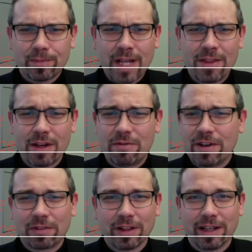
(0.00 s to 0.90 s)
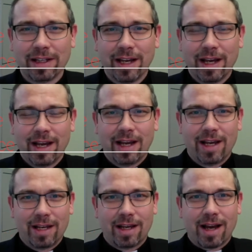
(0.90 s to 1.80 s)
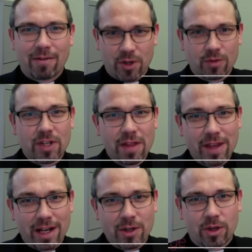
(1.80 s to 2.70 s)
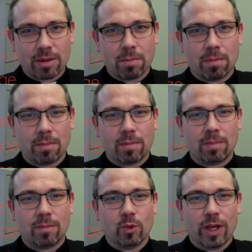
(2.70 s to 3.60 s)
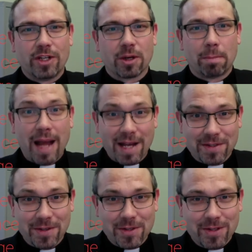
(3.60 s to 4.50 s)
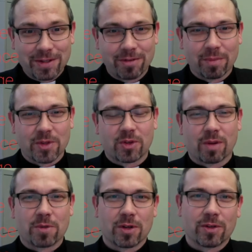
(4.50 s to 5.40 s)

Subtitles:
And then fifthly, after you've done that, you can read your passage from the Scripture.